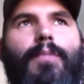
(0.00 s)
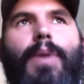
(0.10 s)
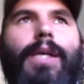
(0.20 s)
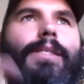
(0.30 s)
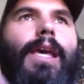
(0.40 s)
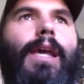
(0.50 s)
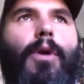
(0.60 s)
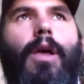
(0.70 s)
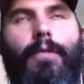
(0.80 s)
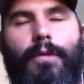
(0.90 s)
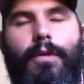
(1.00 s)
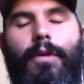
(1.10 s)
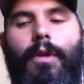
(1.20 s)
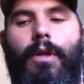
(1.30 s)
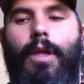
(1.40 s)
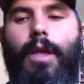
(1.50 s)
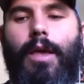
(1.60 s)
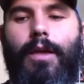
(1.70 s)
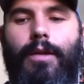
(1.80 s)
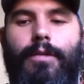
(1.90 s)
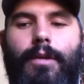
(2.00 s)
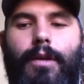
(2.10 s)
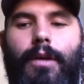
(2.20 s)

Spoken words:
best camera ever, and